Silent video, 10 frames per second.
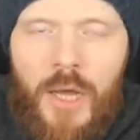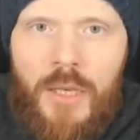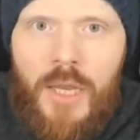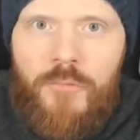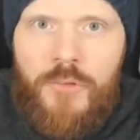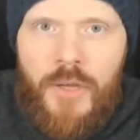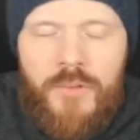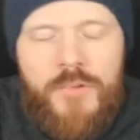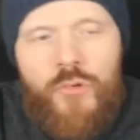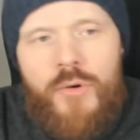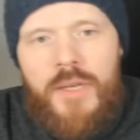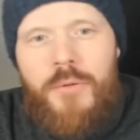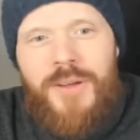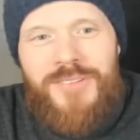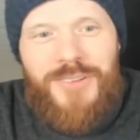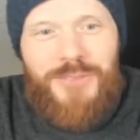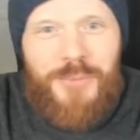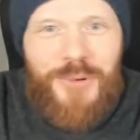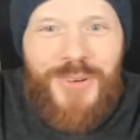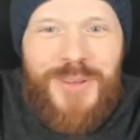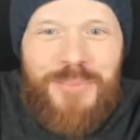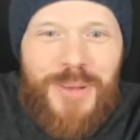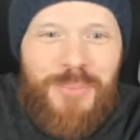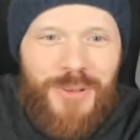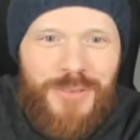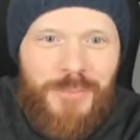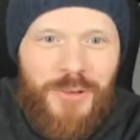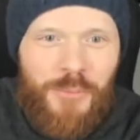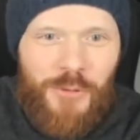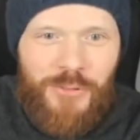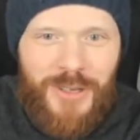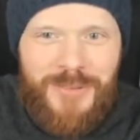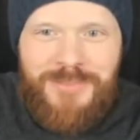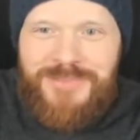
I love to answer real questions from real people. It's much more fun.